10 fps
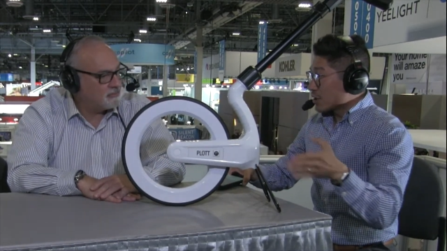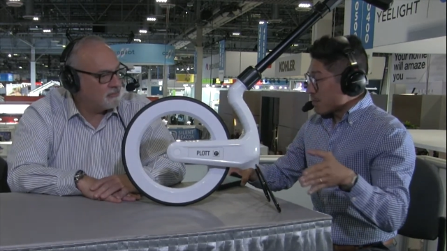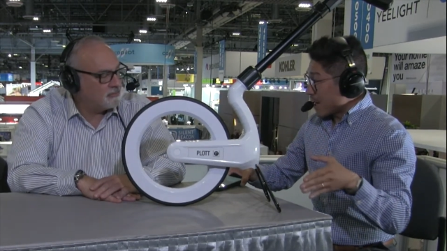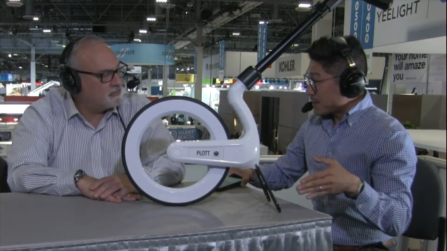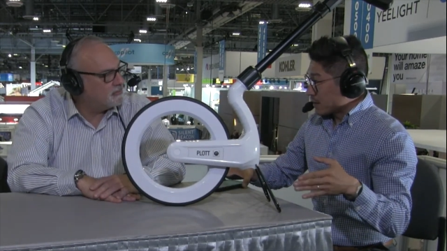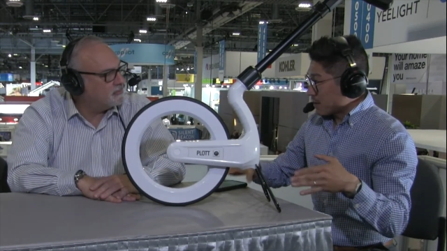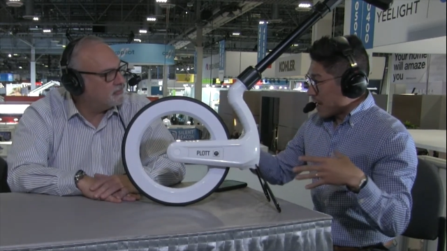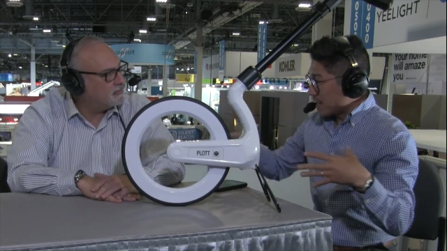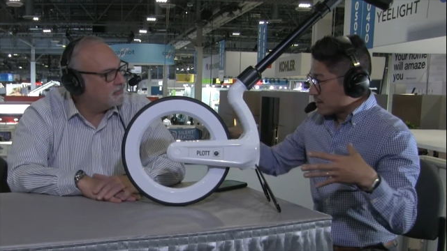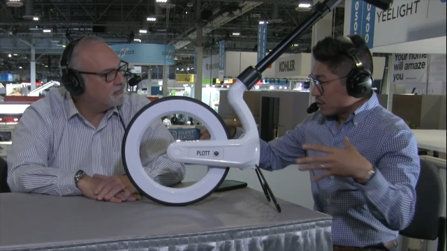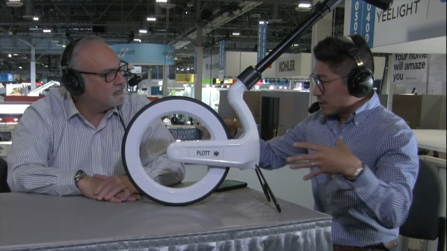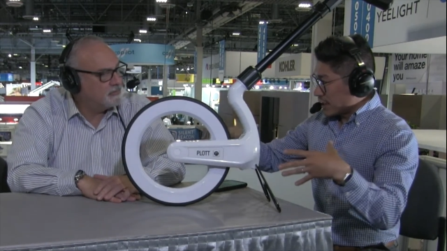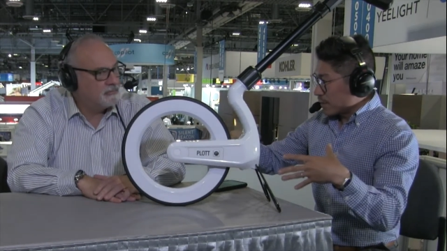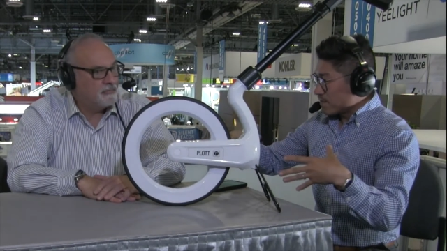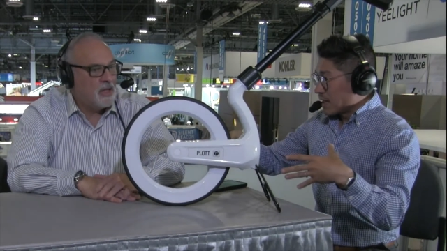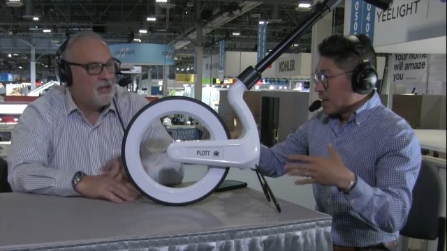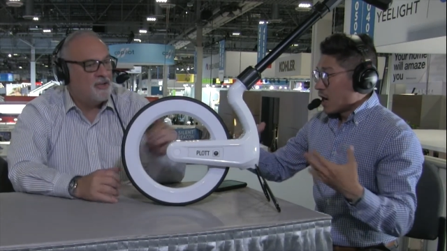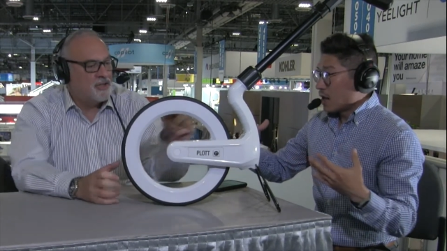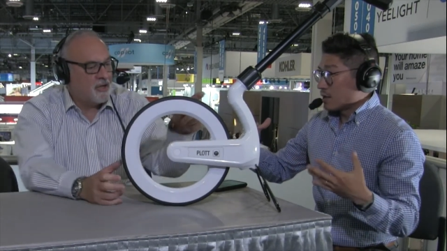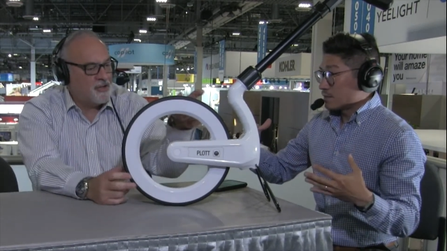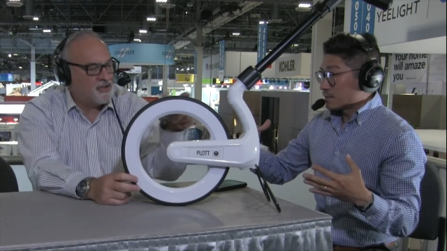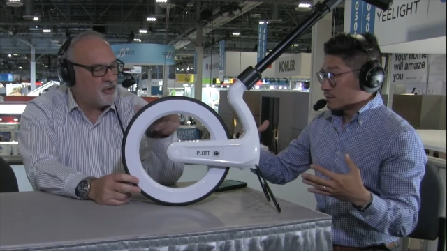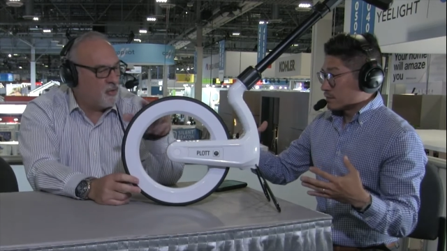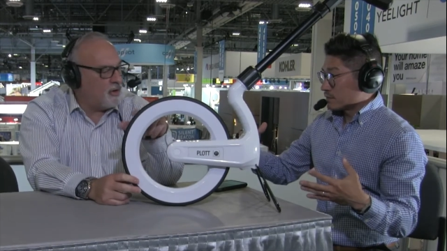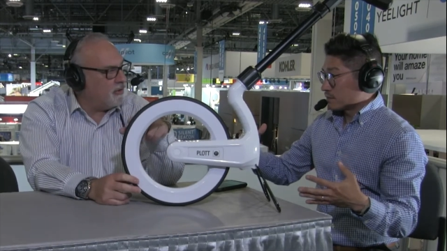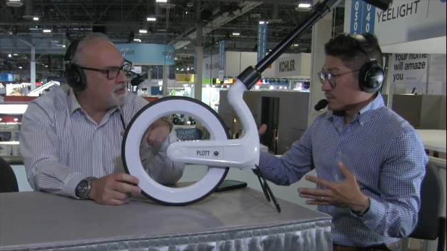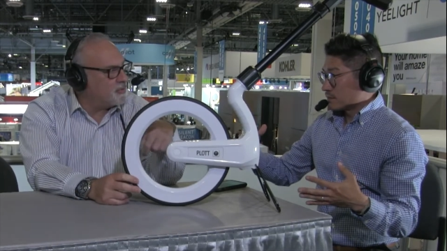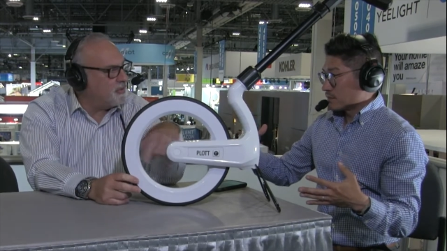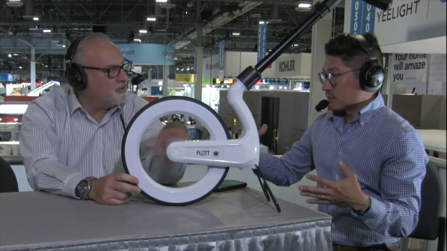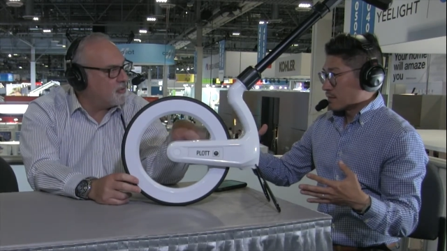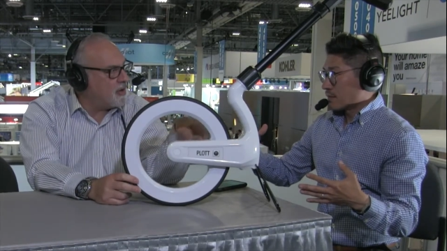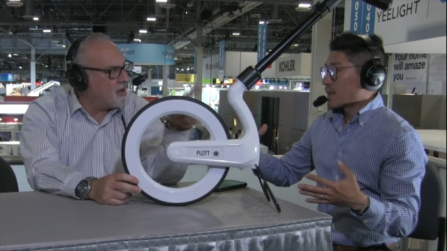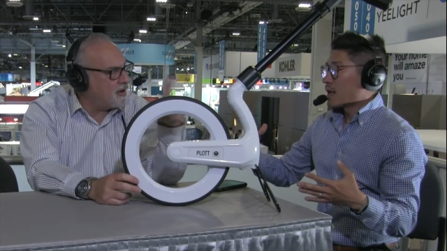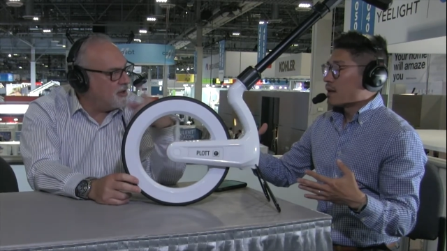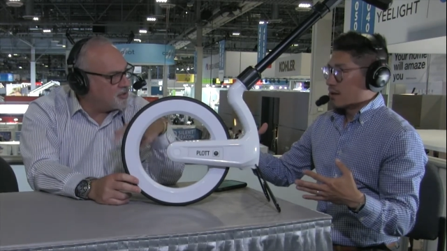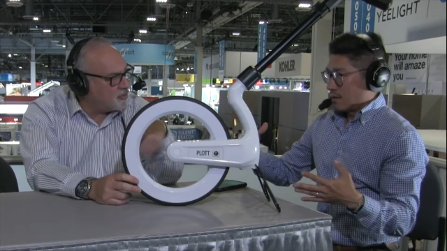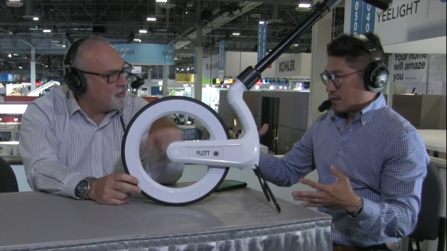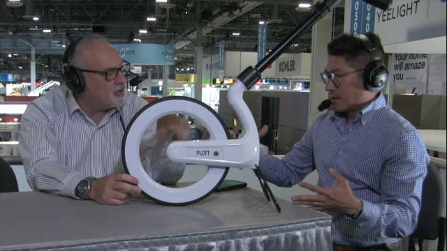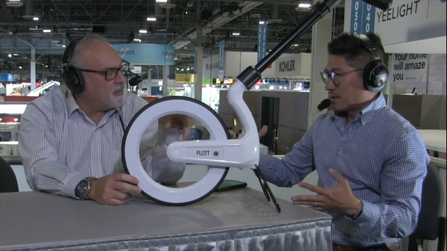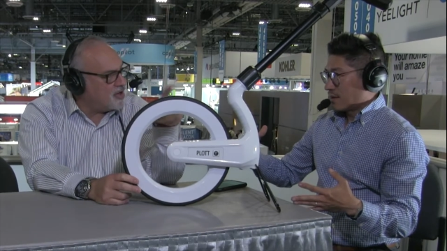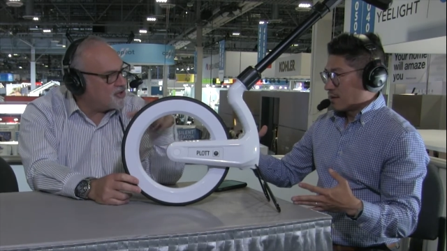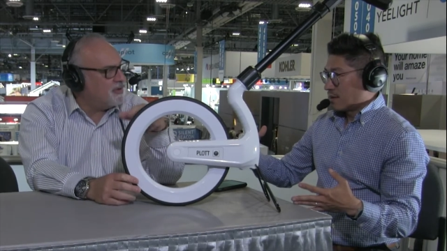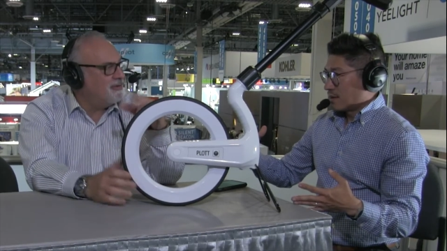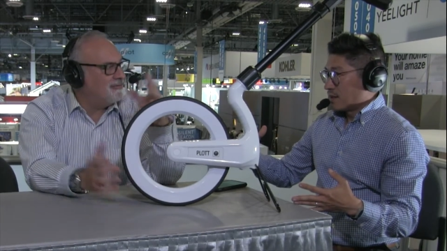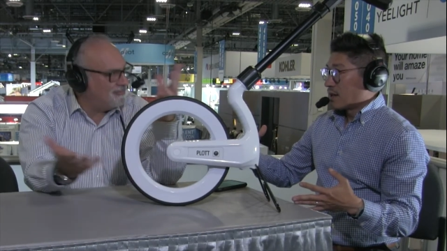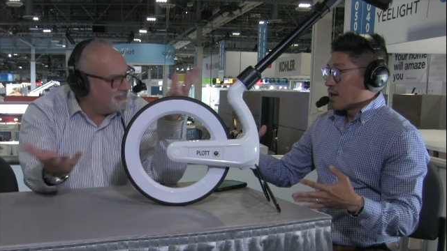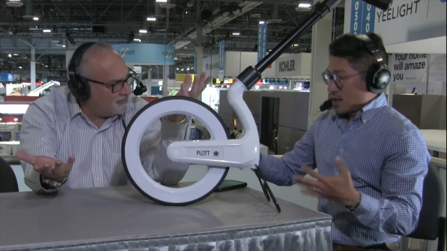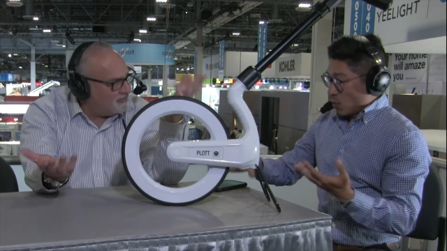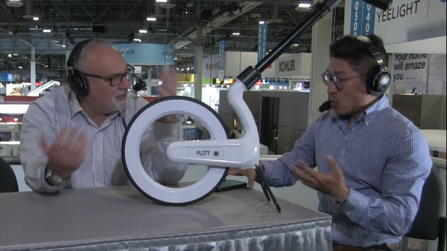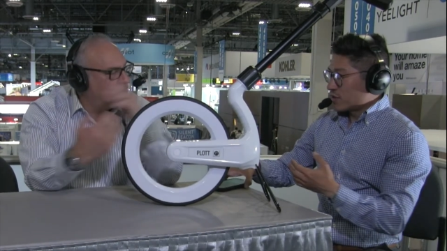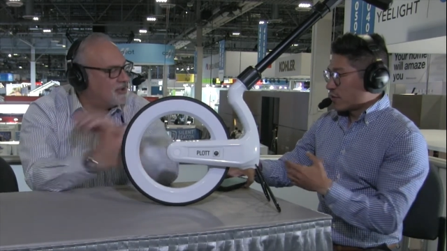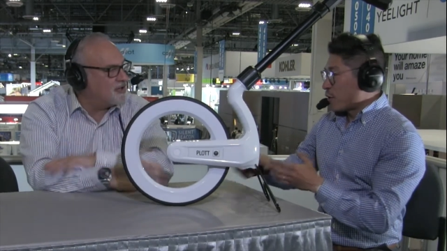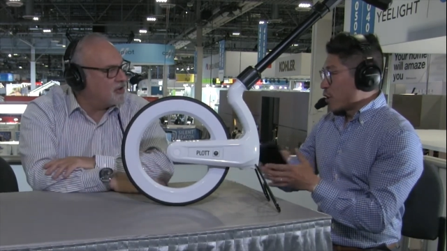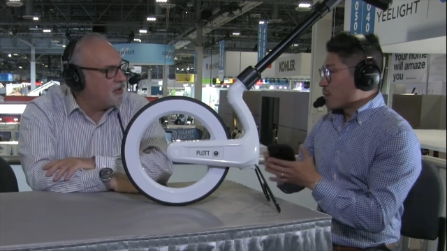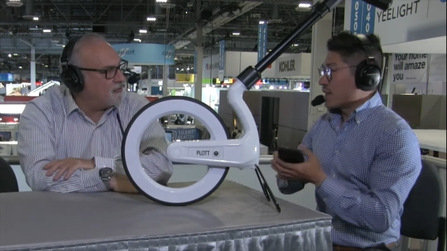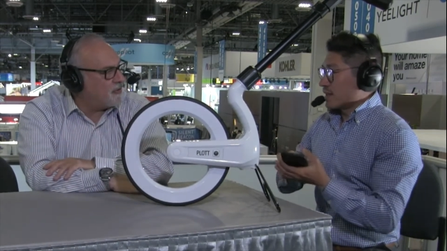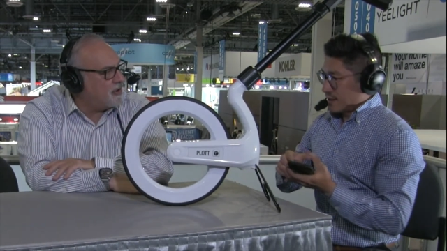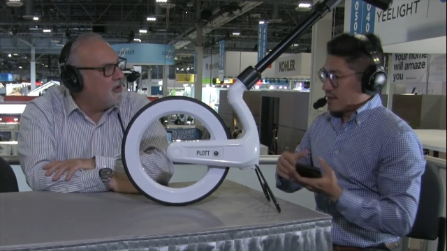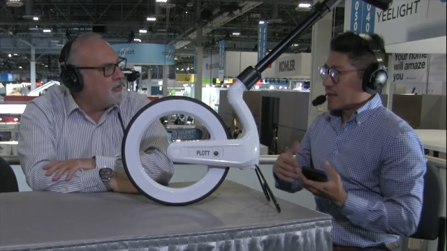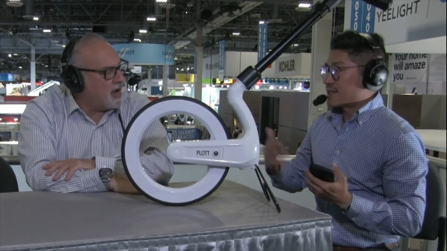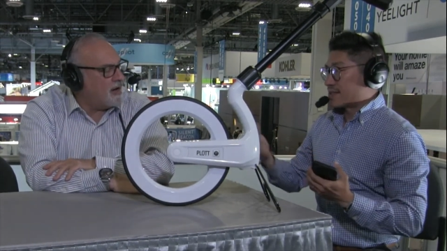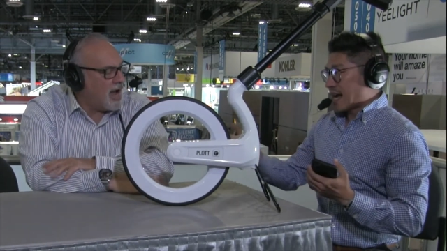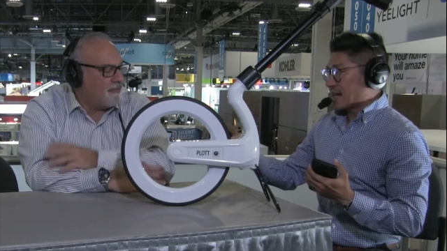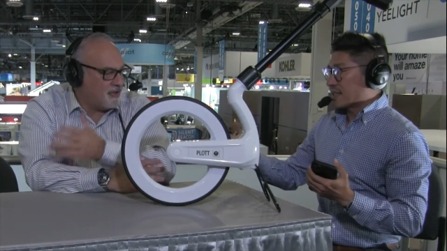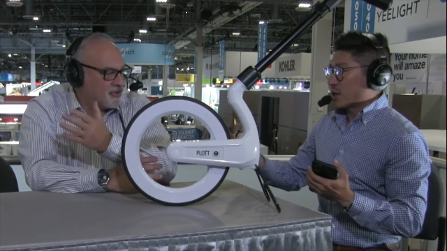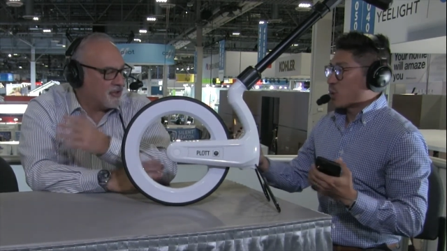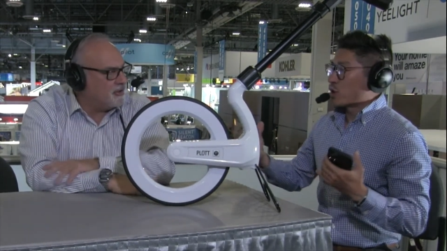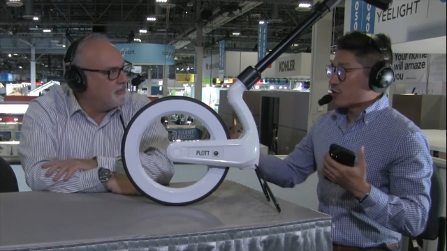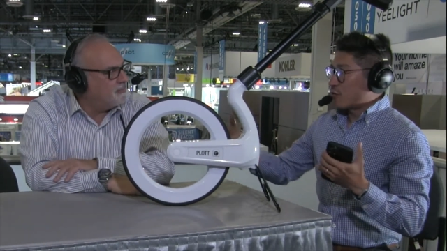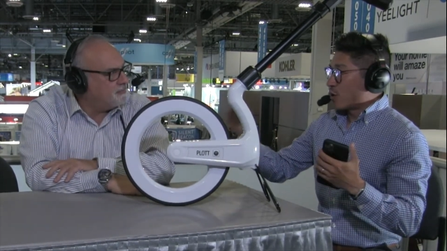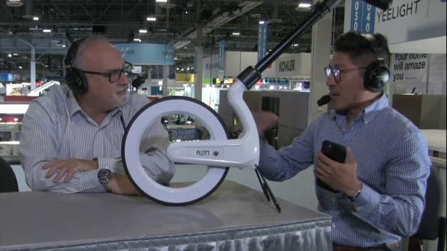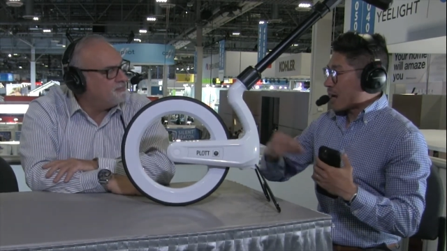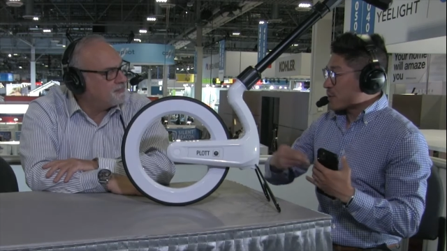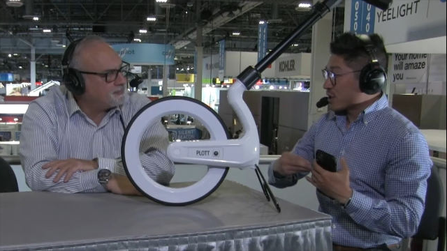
Speaker 1: it maps out the path that you take.
Speaker 2: So this is a wheel. It spins around and it's doing the measurement with the phone being exactly right, with
Speaker 1: the phone capturing